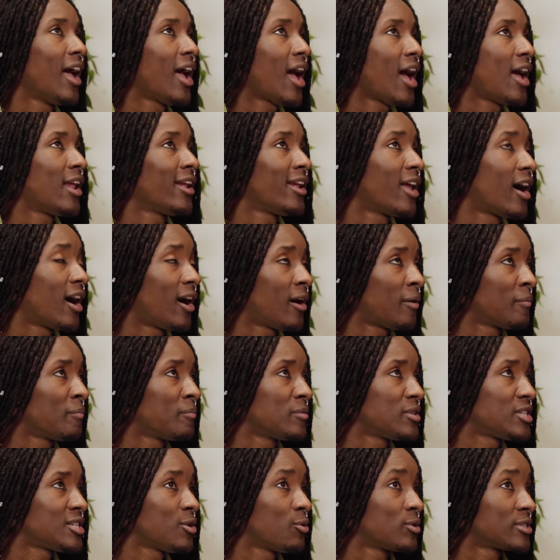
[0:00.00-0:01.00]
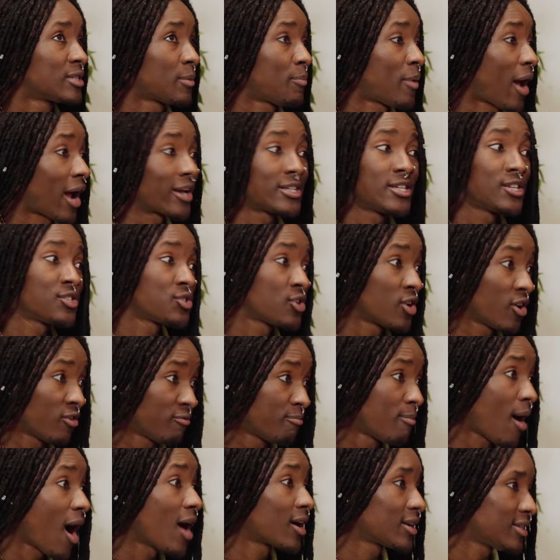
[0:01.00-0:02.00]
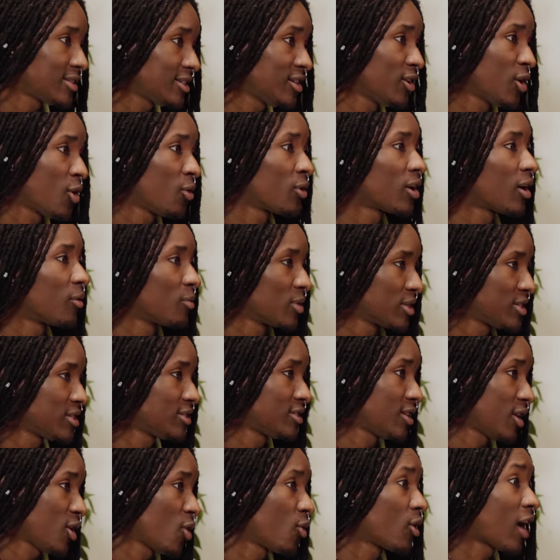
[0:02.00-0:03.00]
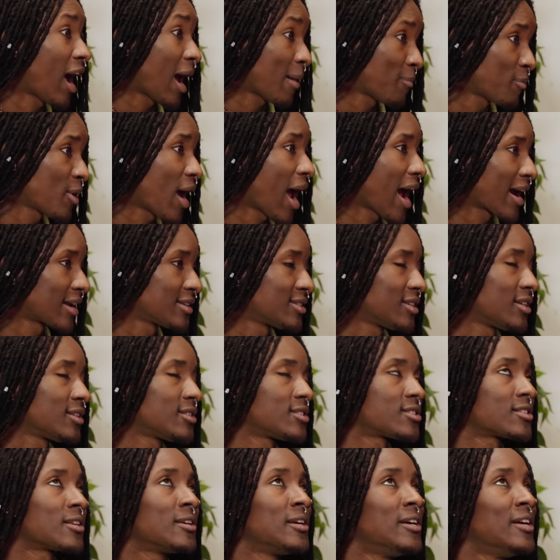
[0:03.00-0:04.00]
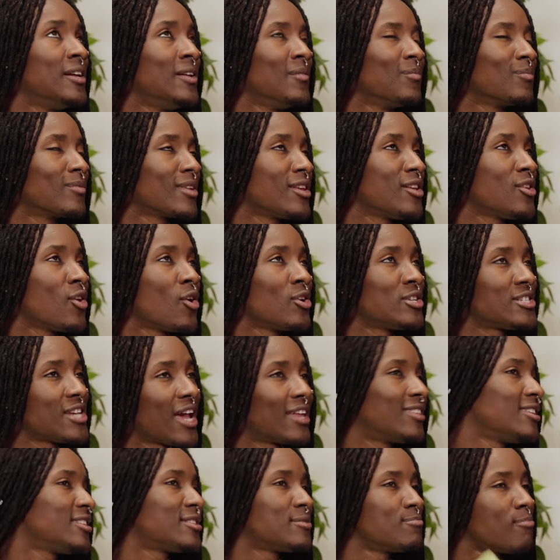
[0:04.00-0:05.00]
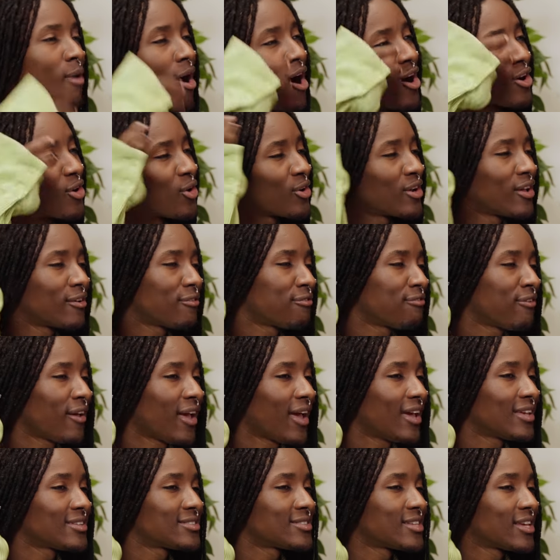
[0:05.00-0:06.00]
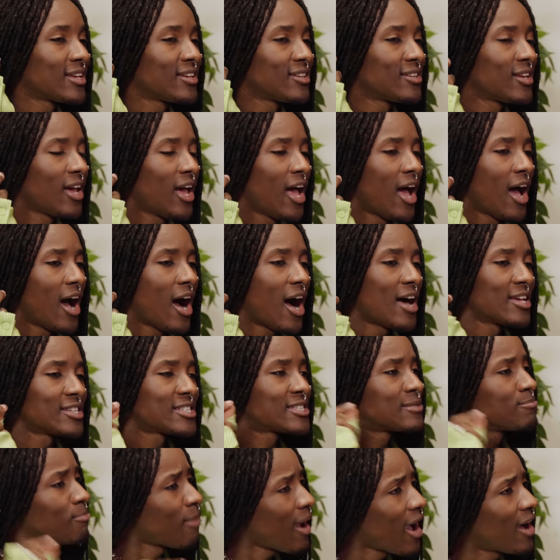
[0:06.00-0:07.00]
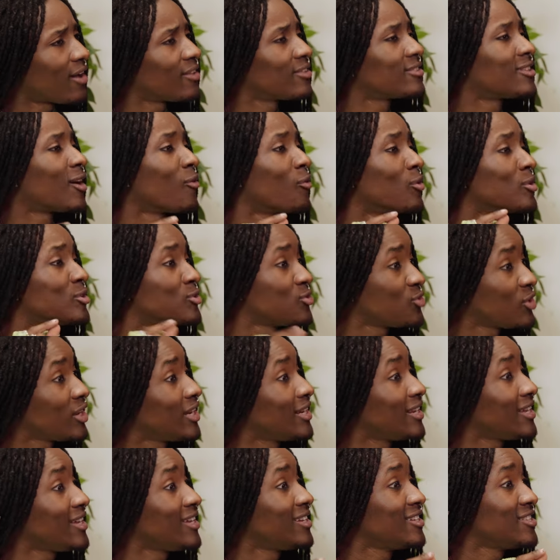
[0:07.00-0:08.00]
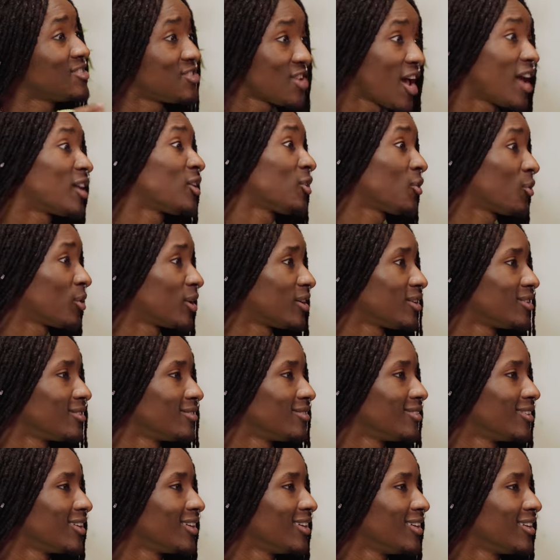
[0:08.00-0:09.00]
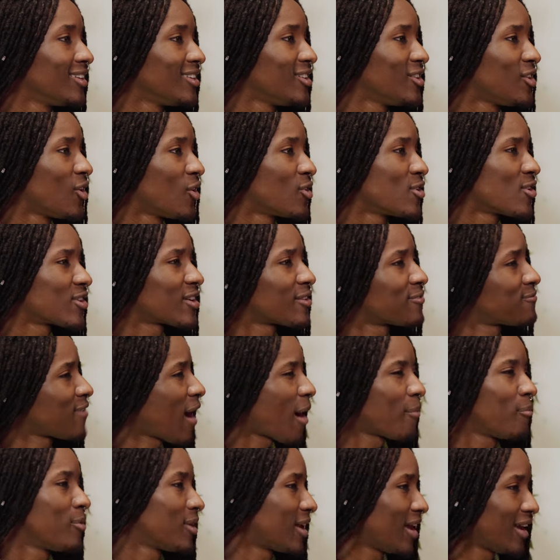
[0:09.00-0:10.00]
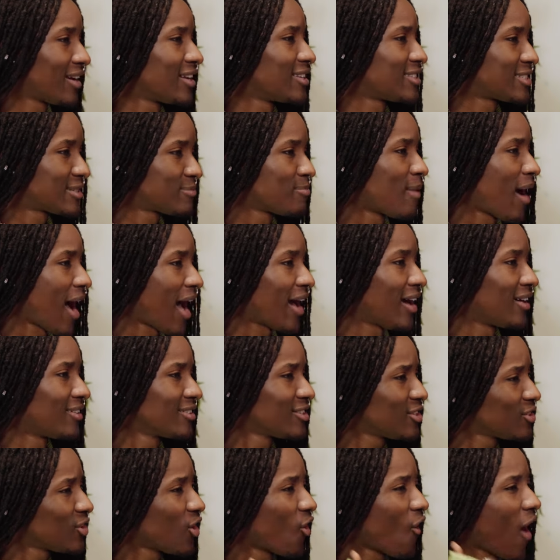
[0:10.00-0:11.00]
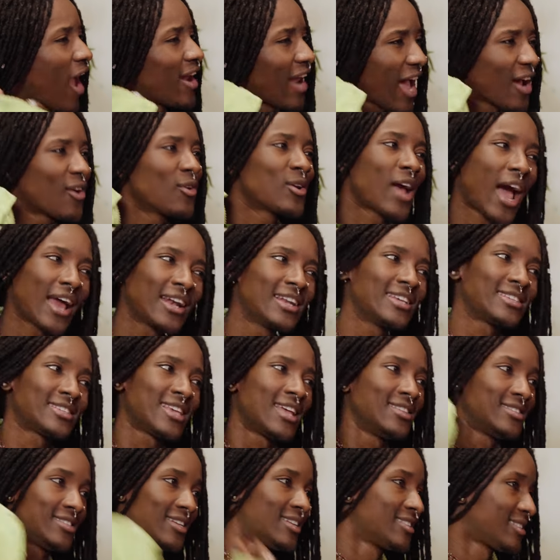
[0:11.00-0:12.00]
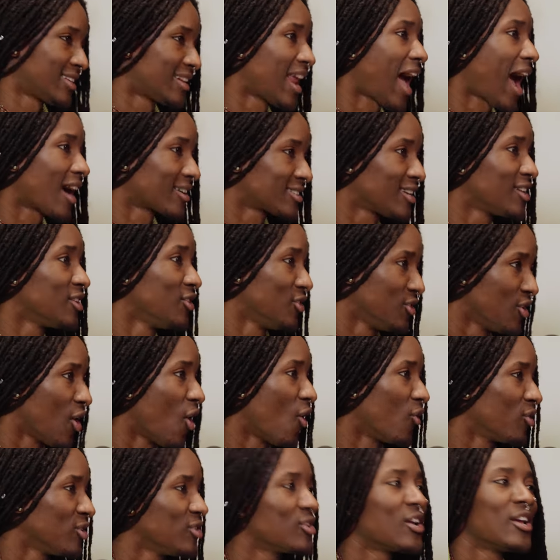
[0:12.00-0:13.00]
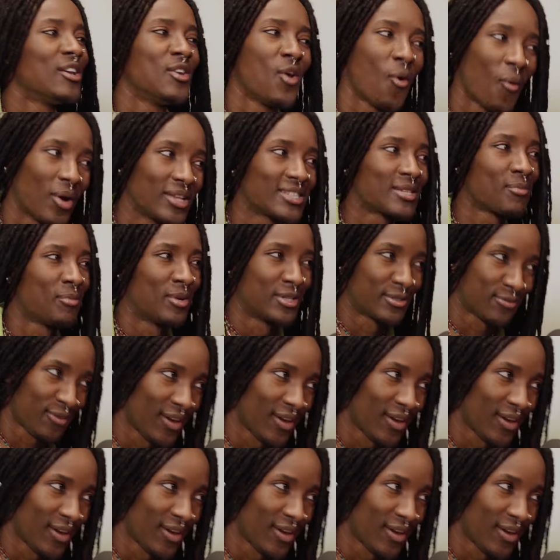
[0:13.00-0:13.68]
And she was a practitioner of Bhakti Yoga, which is the yoga I practice. You know, and she had this mark on her face and a smile that was really genuine. You know, not a fabricated smile. You know, and I could kind of sense it. As an actor, you know. You can know when someone's